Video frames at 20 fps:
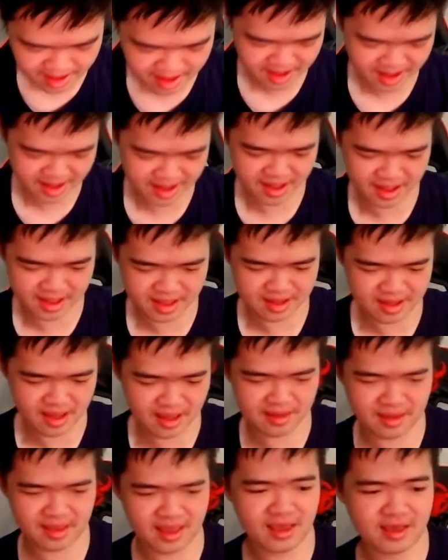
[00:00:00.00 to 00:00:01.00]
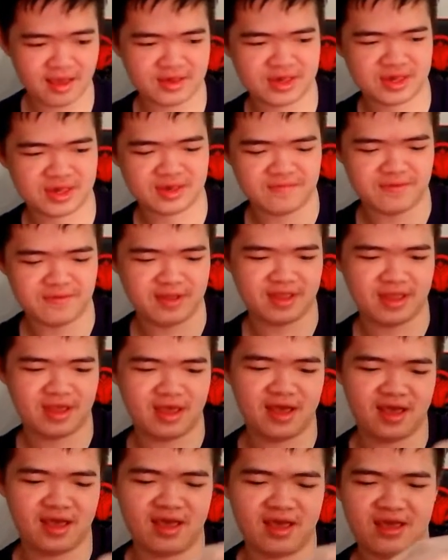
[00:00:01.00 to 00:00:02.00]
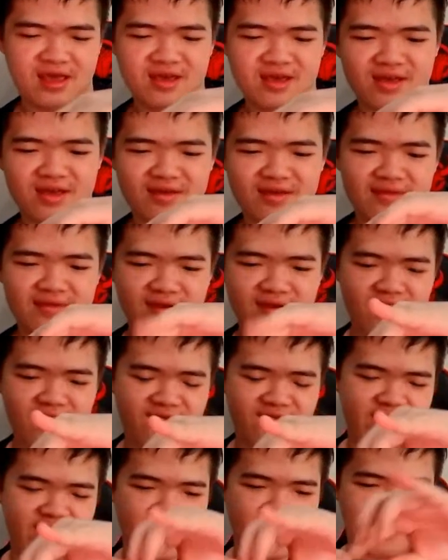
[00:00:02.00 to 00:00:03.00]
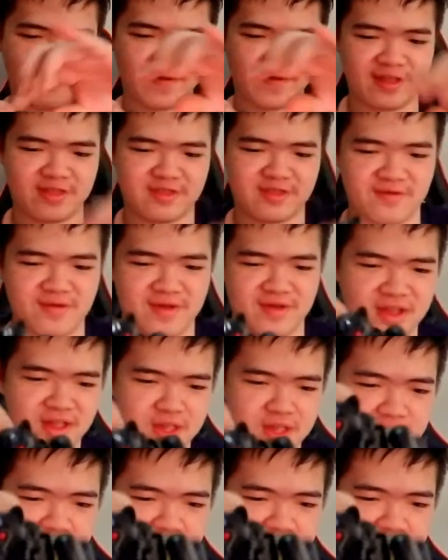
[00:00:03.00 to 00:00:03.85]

Yeah, I, I guess. But hey, then you have Shadow Panther in his